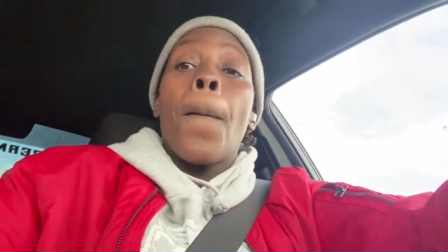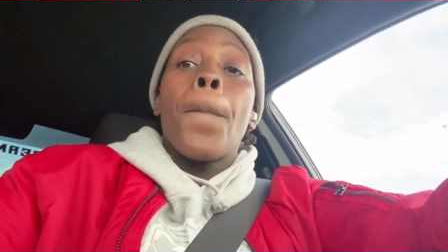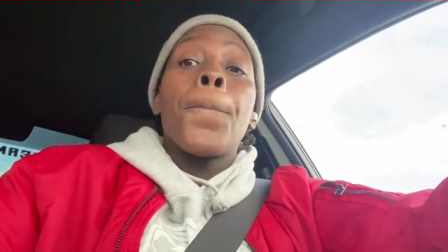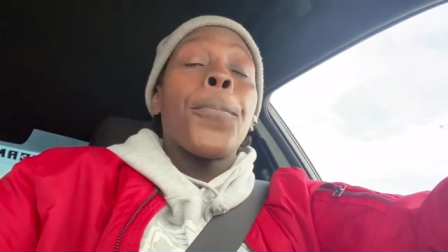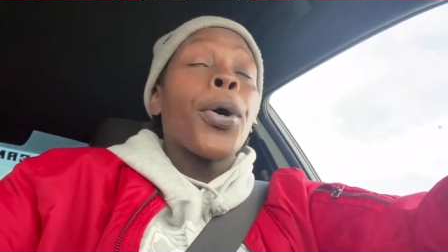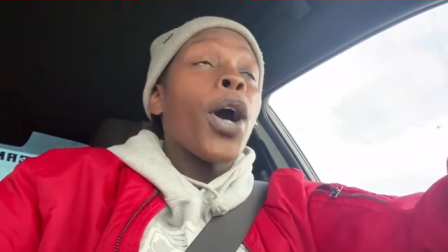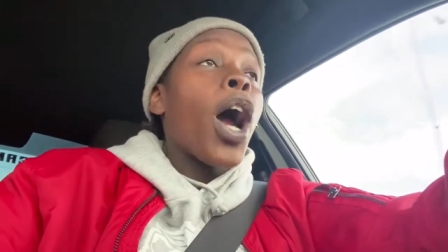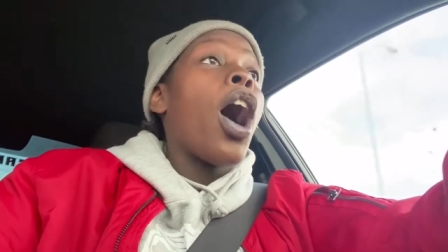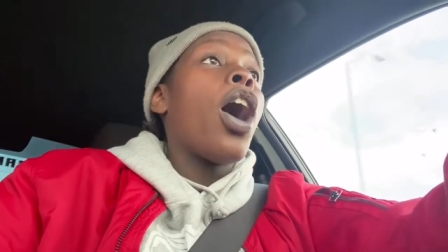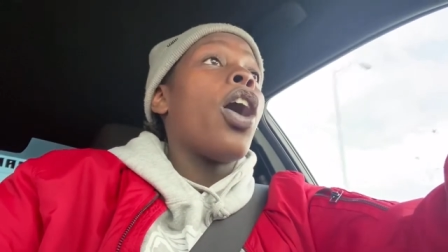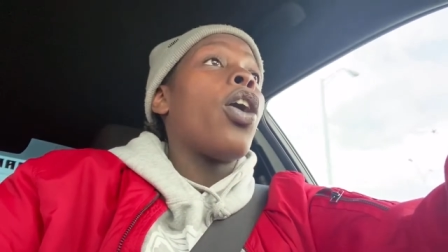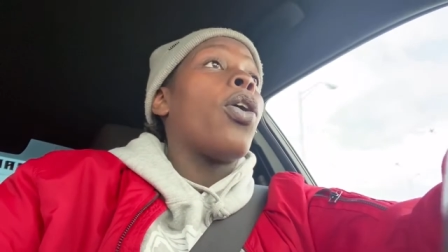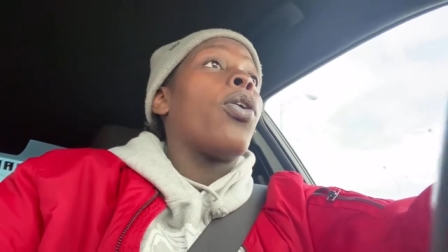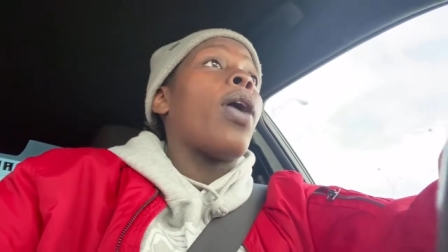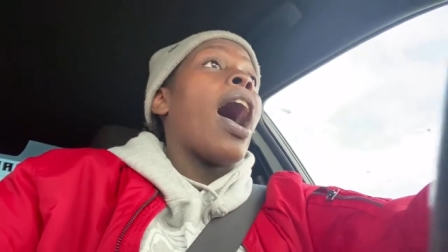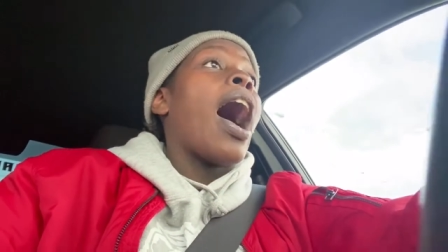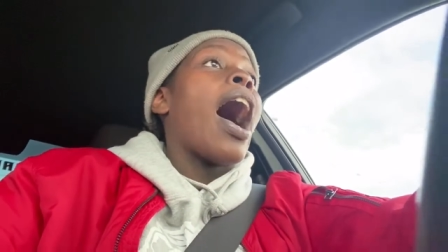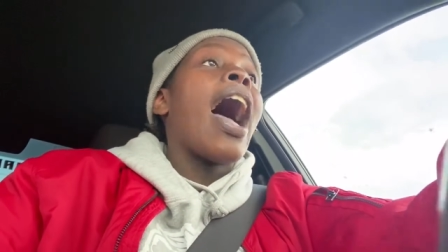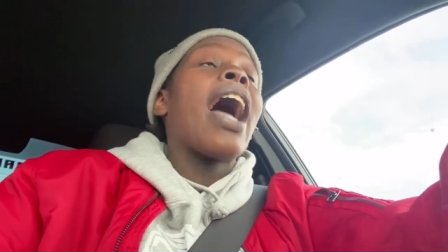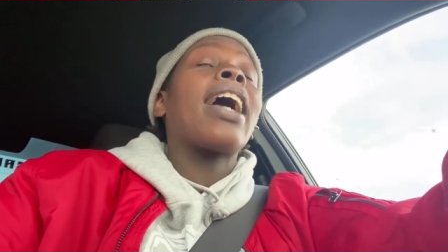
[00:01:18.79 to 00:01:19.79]
Bro,
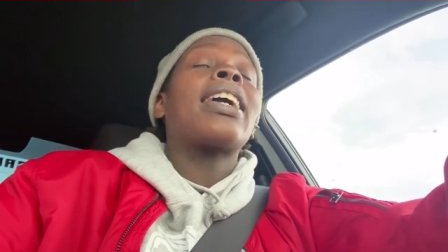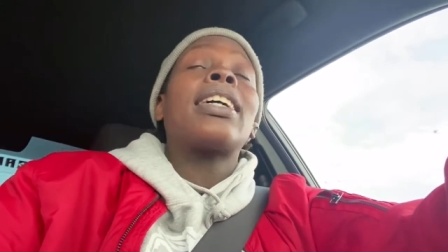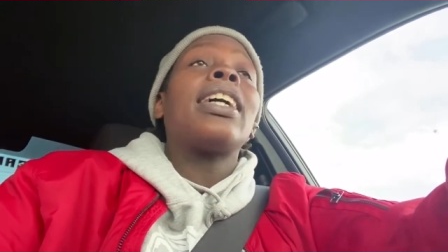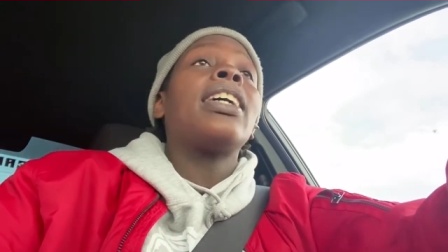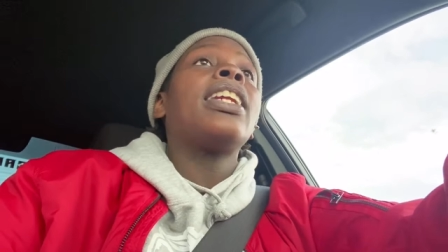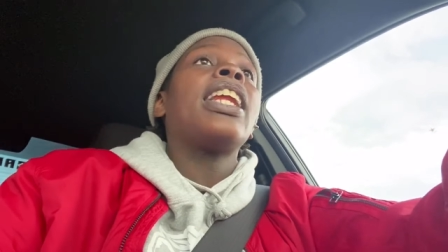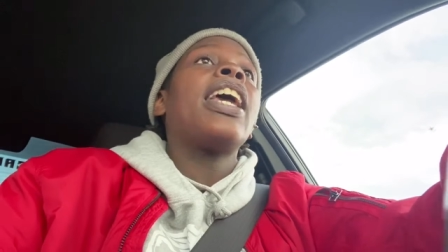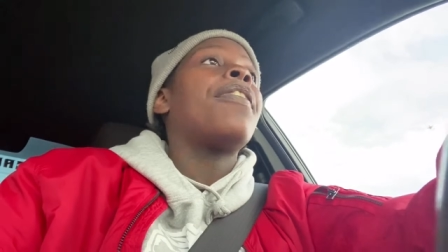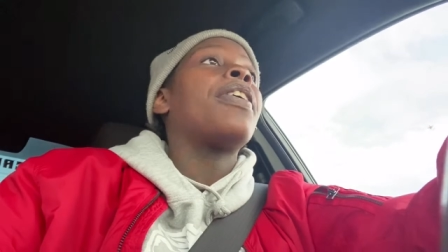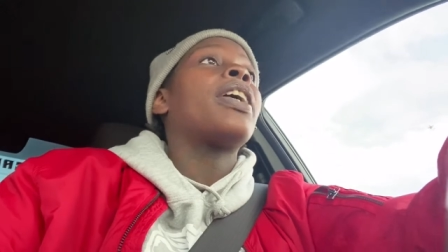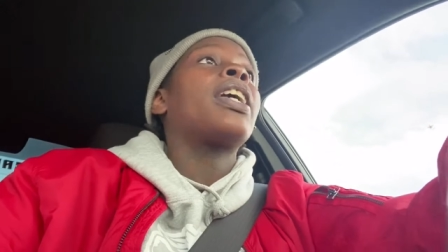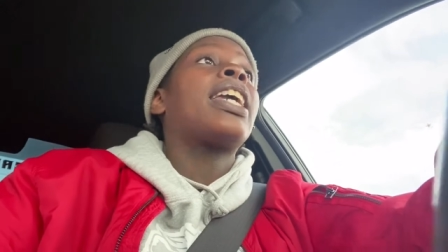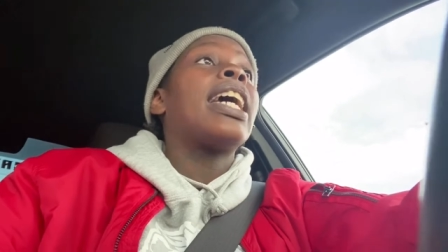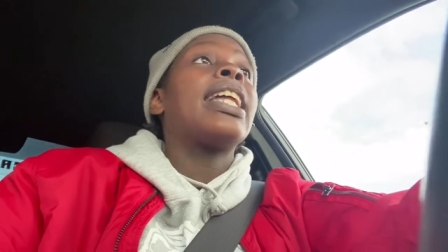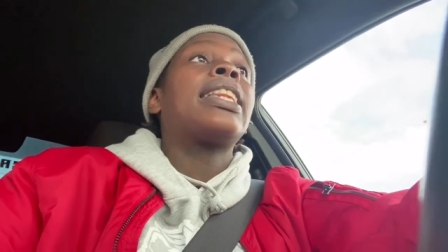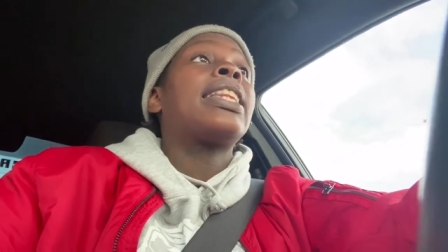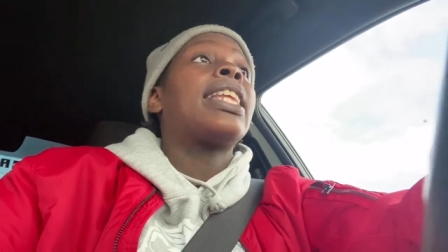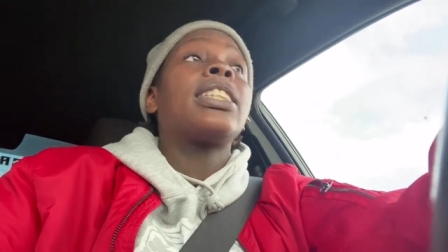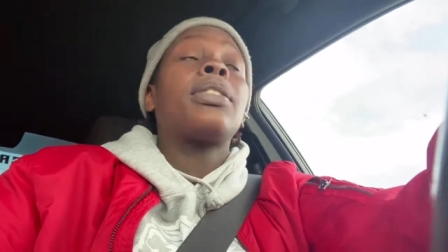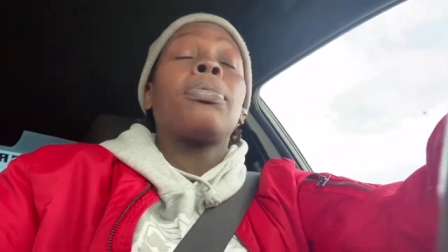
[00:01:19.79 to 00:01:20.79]
I couldn't even
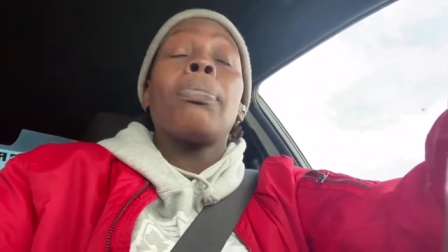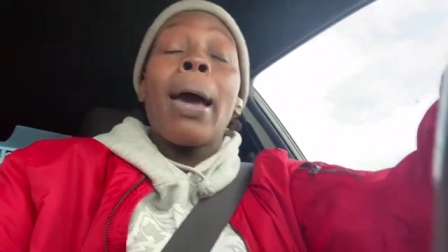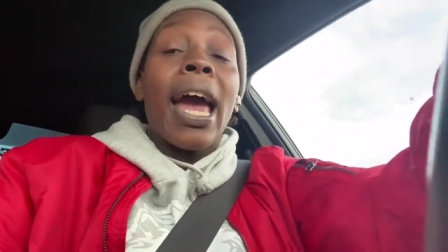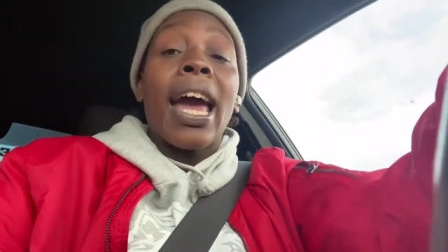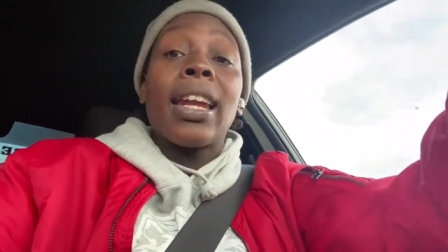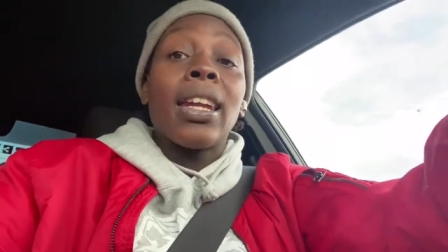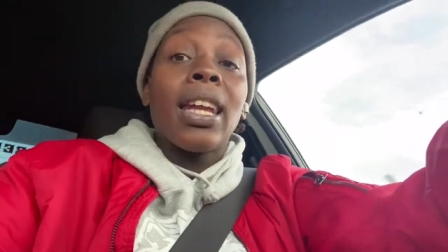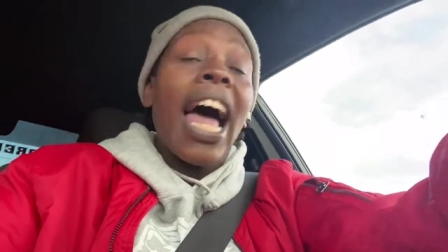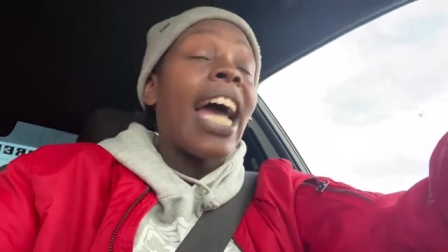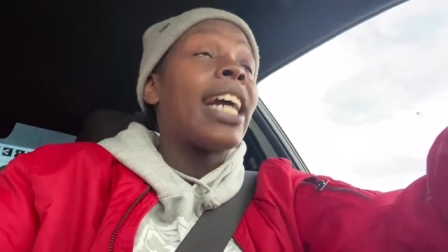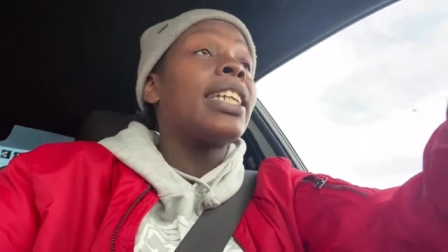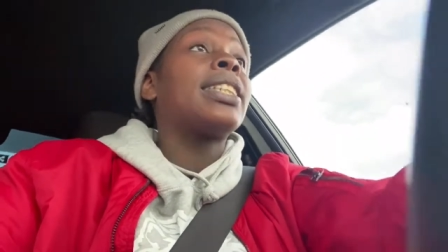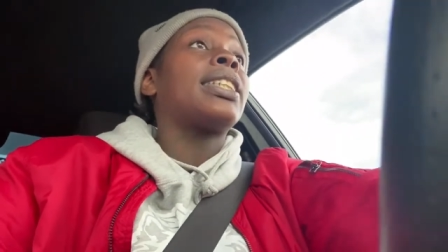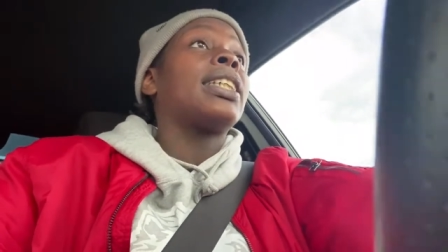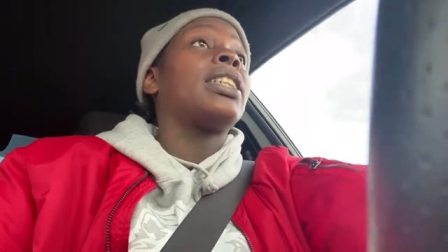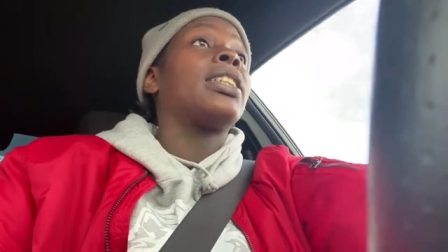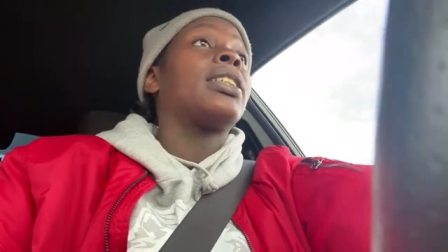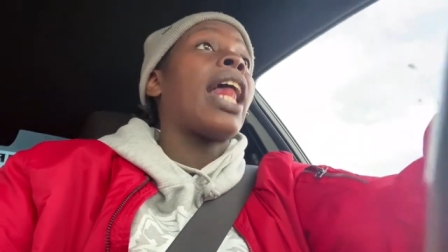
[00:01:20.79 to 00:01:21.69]
get this man licensed.